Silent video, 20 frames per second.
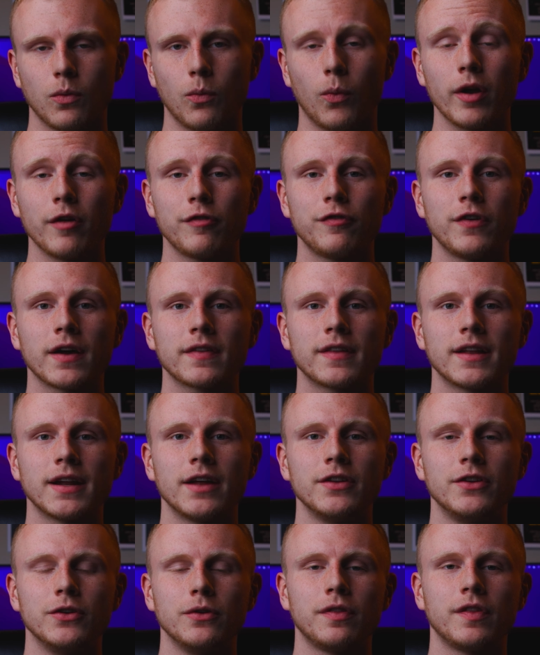One effect that
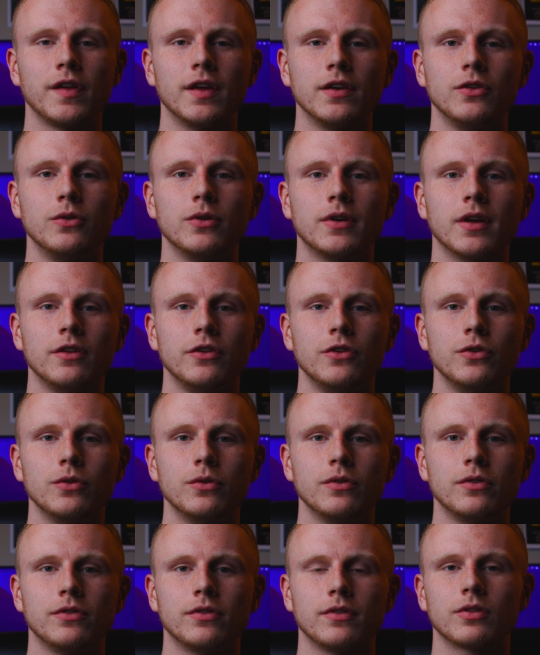I do think you can
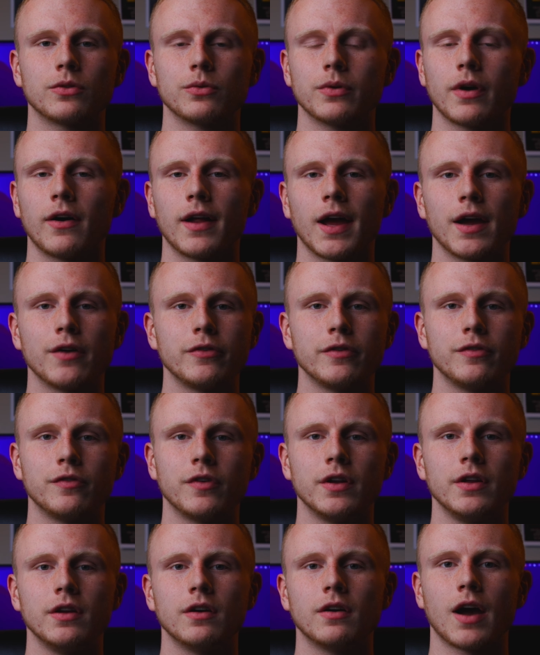use throughout every
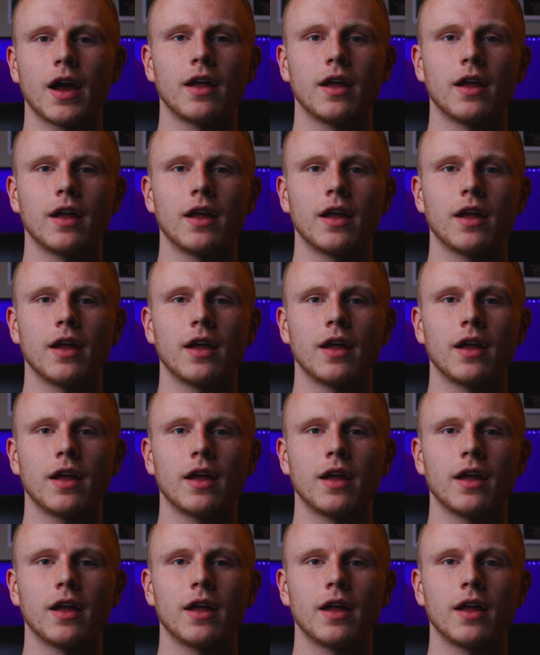video,